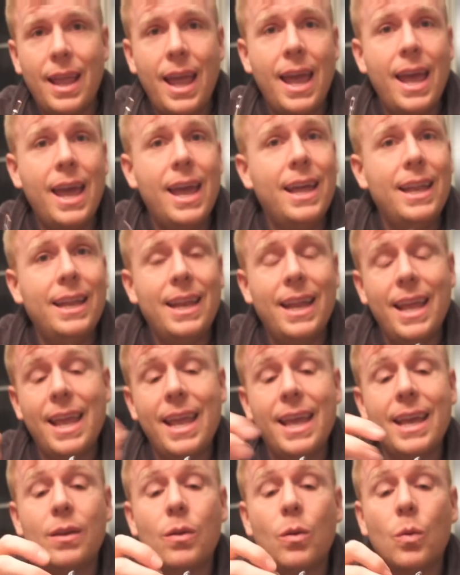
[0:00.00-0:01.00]
And
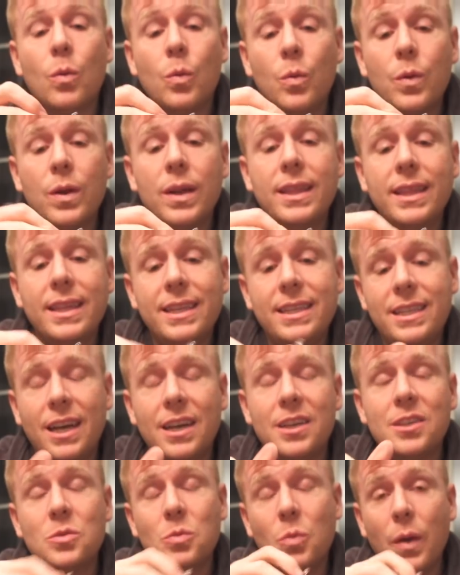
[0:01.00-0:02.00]
it really
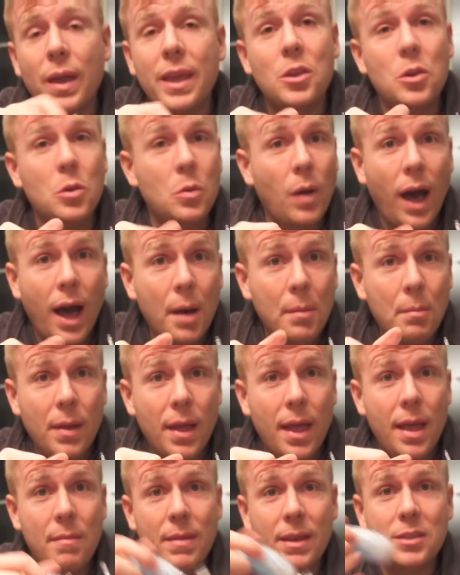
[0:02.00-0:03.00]
does wake you up
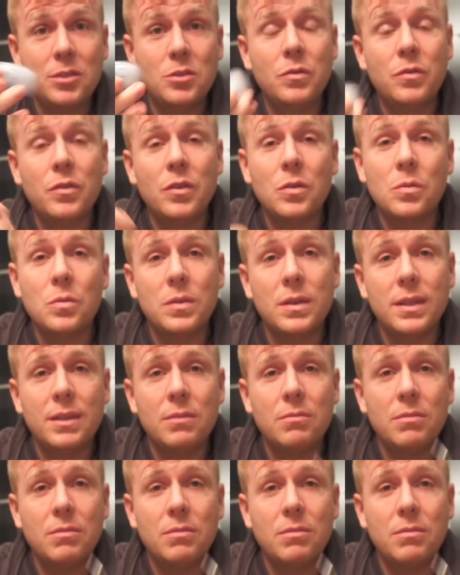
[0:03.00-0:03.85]
and makes you feel really